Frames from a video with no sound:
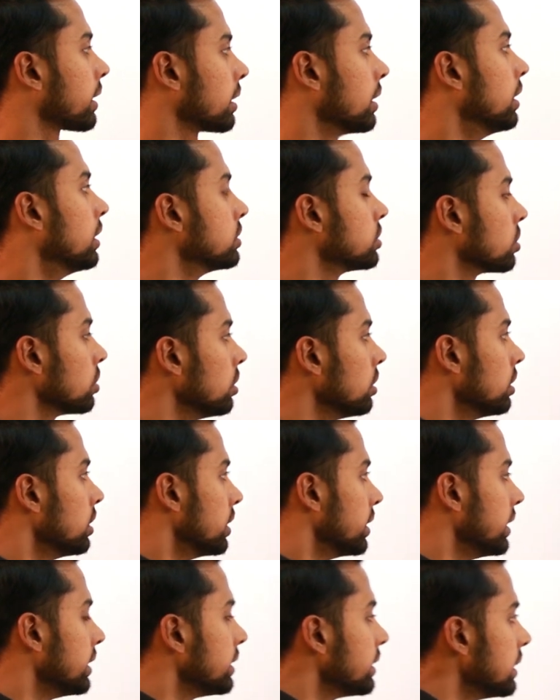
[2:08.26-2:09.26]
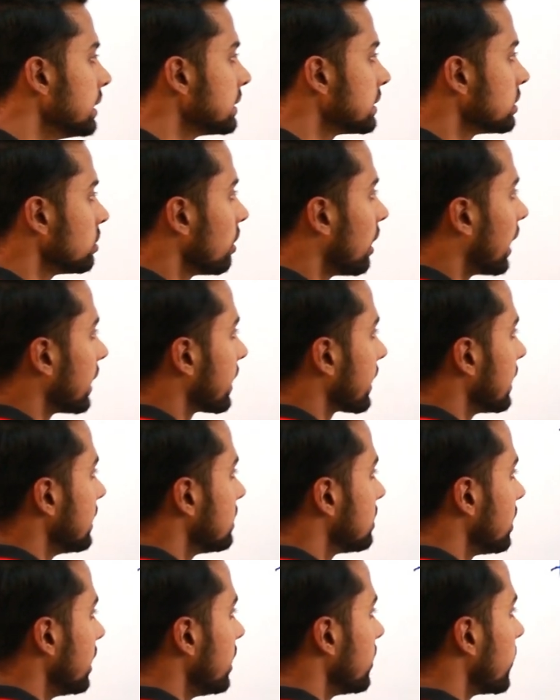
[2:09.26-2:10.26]
Act. So, in this, your Article
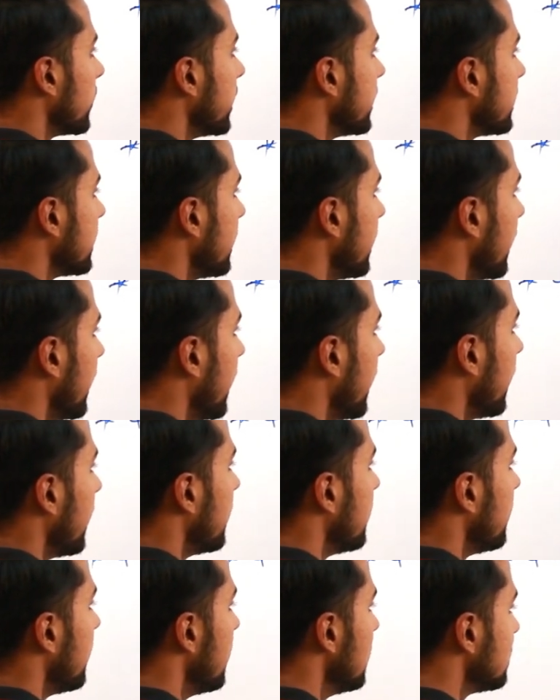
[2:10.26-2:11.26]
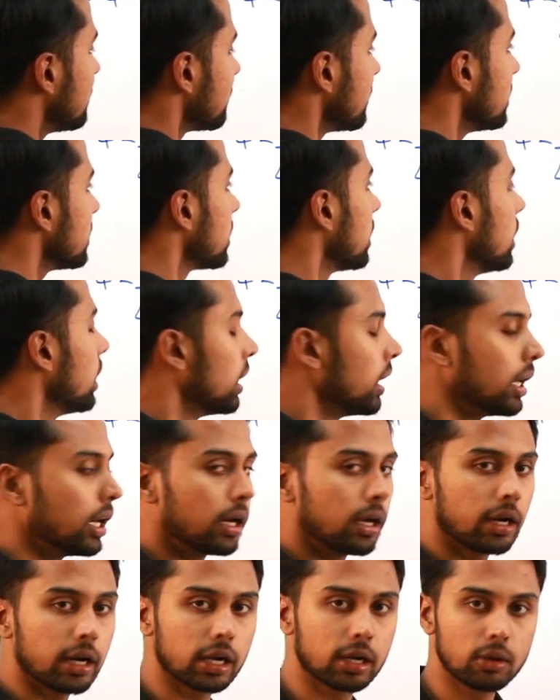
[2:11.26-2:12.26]
323A deals with
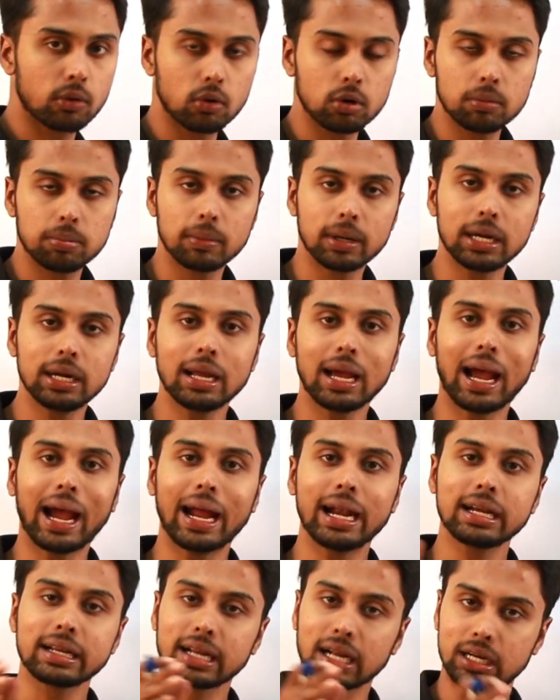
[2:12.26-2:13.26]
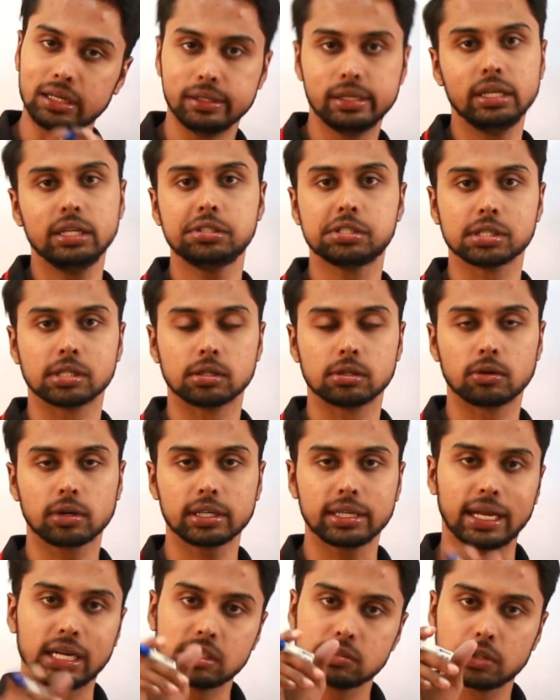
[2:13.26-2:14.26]
recruitment and condition.
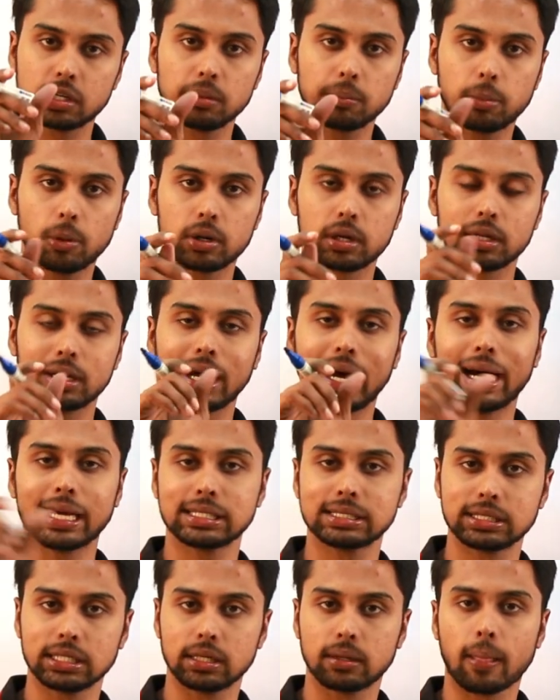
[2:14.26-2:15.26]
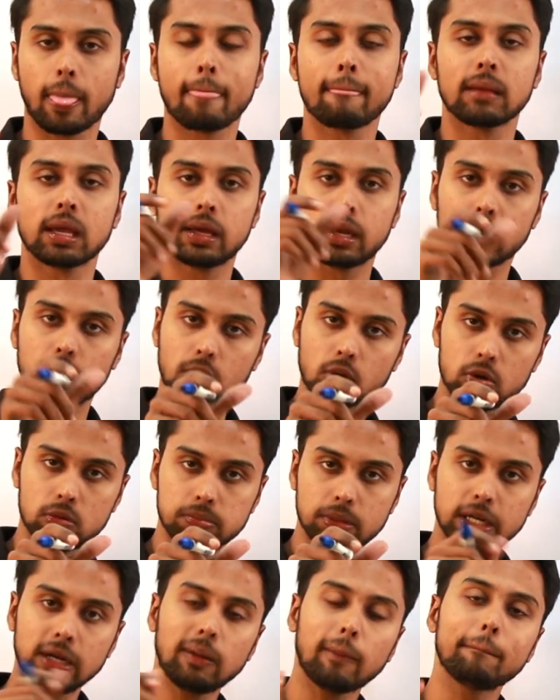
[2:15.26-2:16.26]
Okay. That is very important. RC.
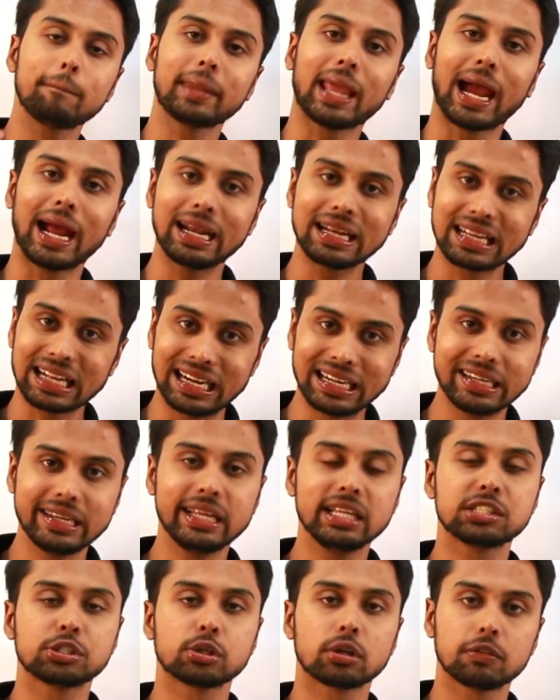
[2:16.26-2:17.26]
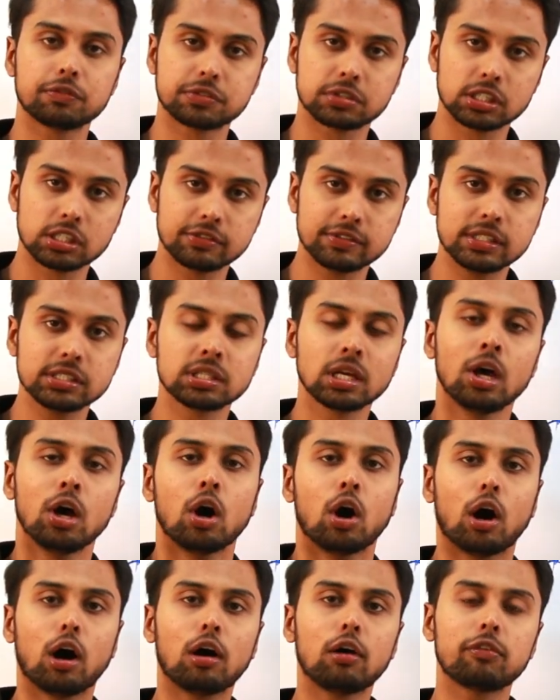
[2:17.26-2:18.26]
Recruitment and condition of service
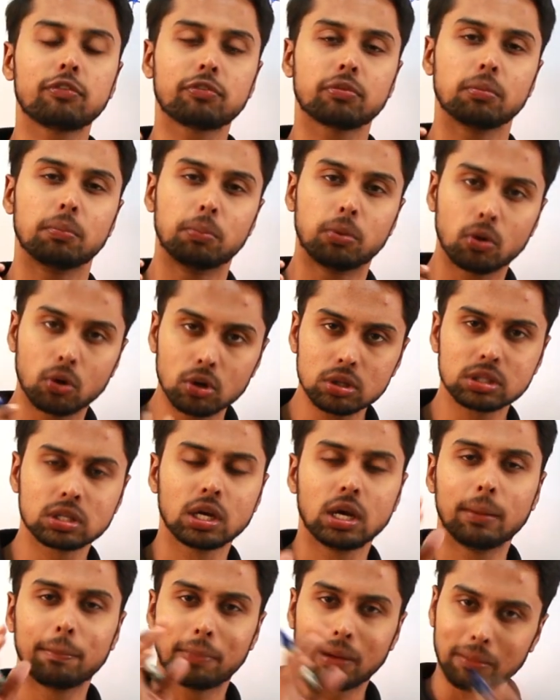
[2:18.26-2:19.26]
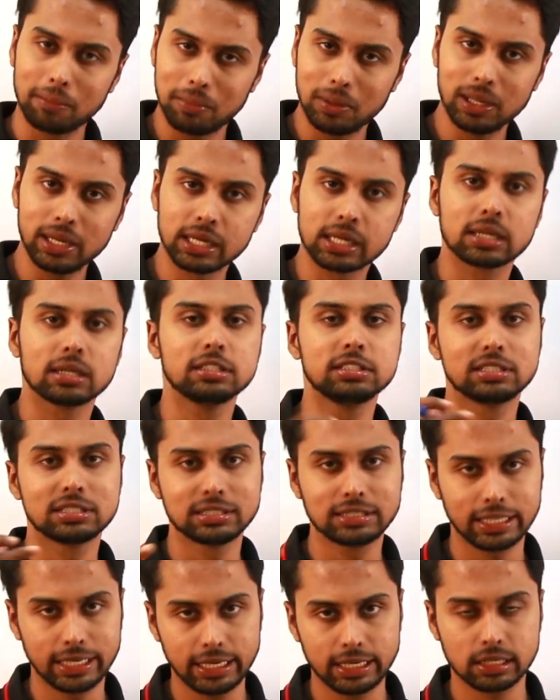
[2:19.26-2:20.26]
of both public,
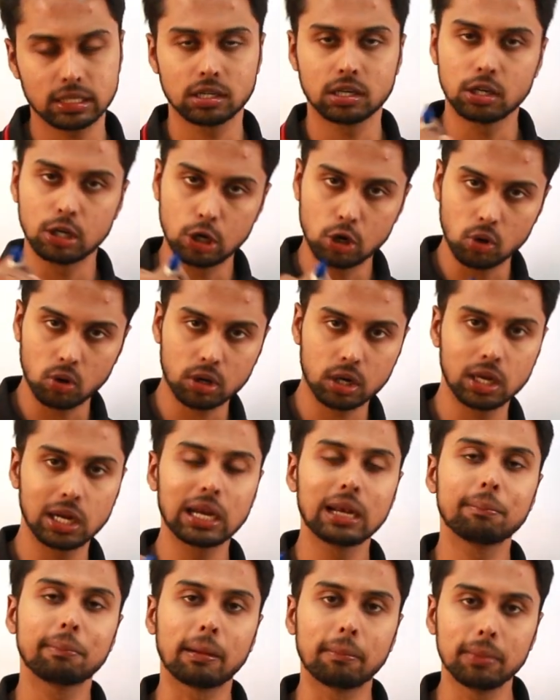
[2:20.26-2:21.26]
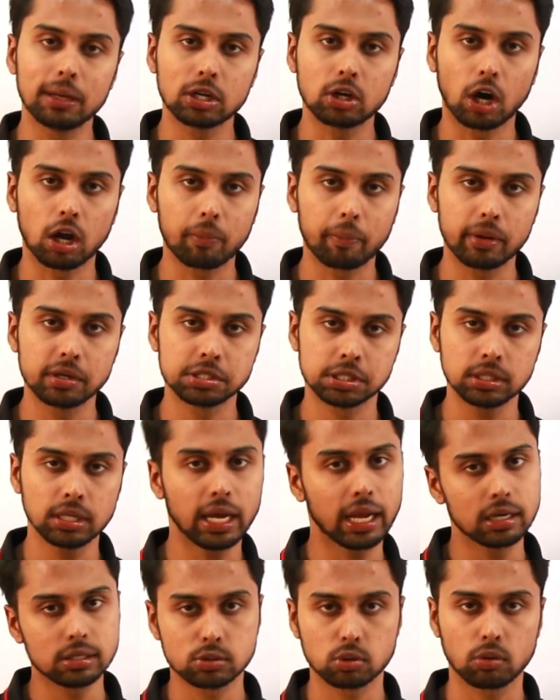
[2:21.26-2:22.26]
state, local, public corporation
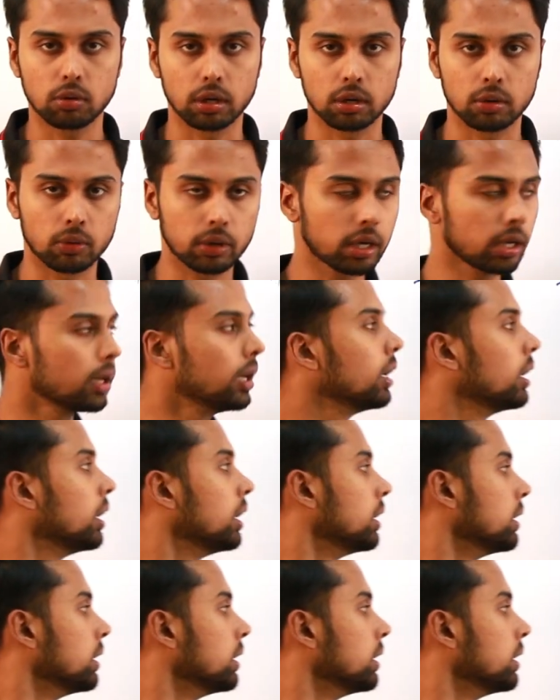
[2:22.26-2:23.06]
and so on. Okay.